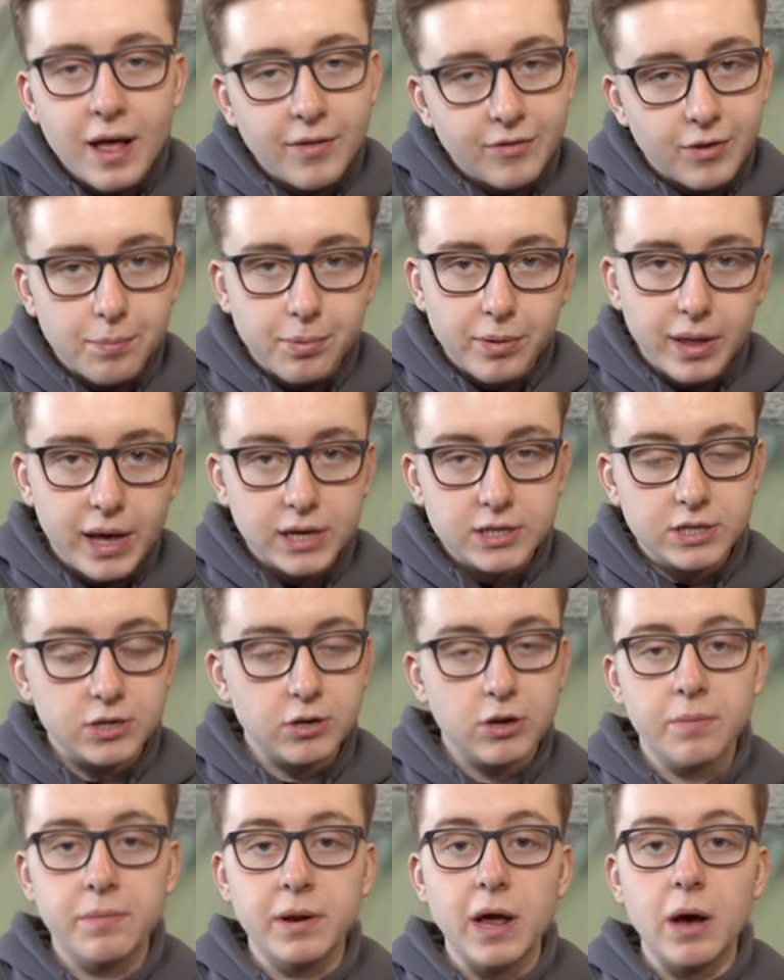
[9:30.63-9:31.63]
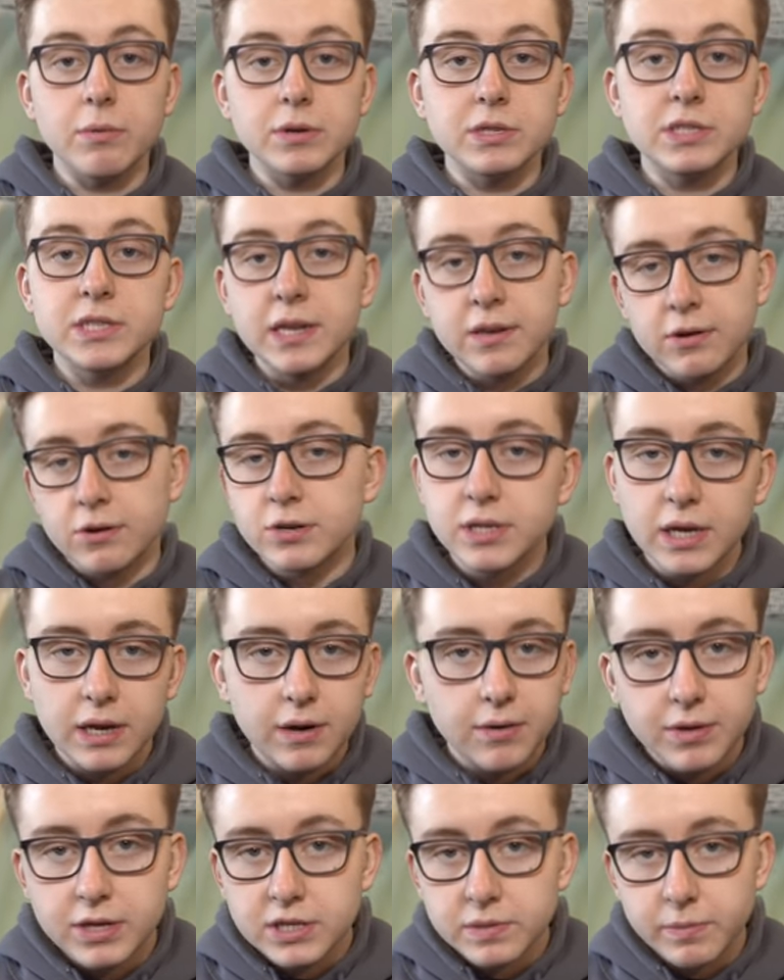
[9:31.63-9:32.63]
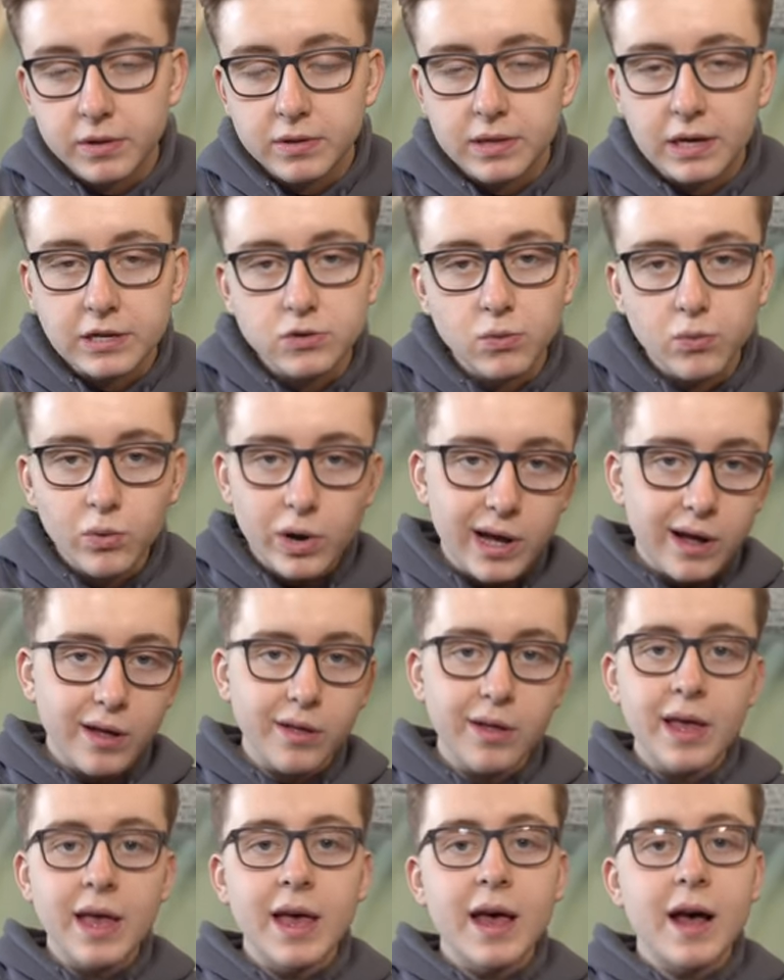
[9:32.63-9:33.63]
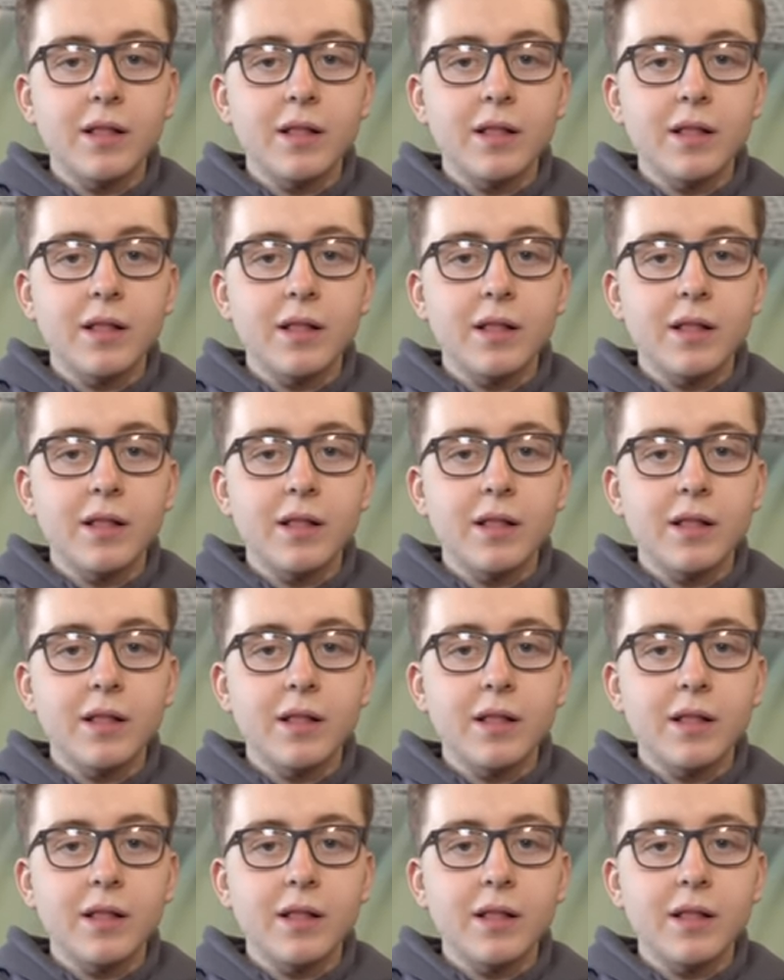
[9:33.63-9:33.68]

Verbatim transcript: The blacks are coming out with cinders later this month as well.